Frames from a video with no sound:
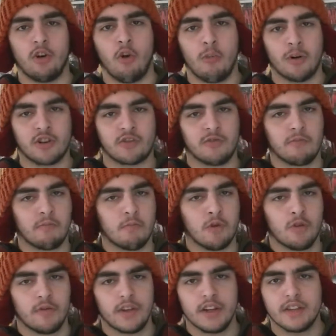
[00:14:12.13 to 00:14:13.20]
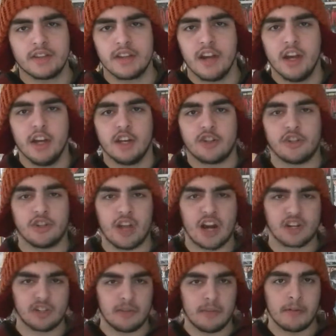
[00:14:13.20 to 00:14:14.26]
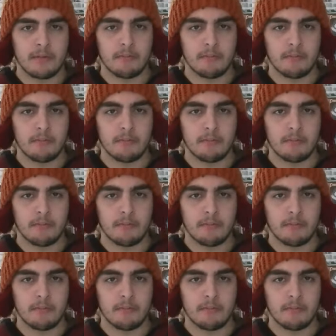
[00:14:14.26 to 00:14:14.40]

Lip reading: whole bunch of movies. She's actually